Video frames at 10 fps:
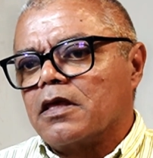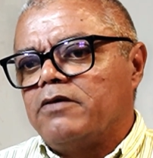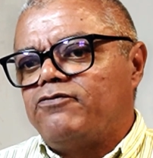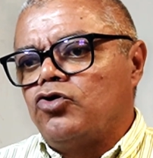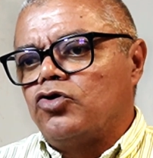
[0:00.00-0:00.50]

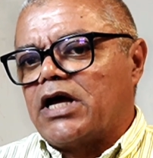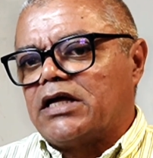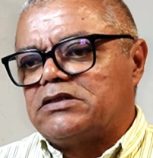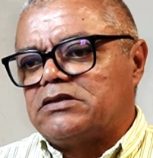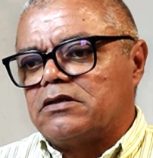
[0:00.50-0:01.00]
If you look
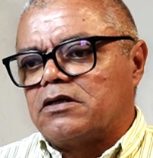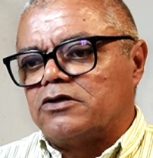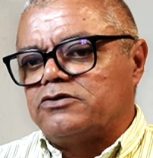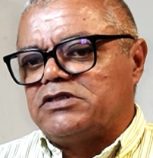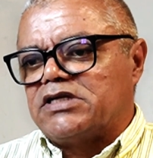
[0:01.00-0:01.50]
at
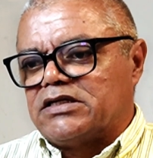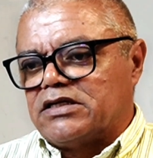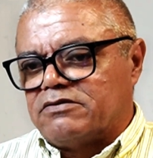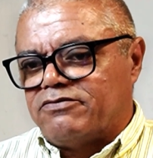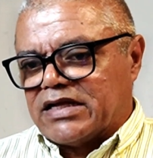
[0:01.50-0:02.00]
countries that
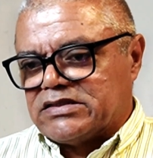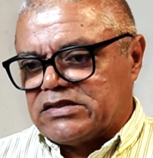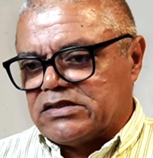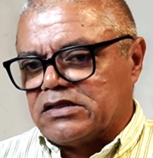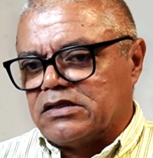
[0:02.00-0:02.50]
are
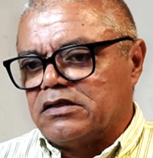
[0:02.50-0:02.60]
advancing,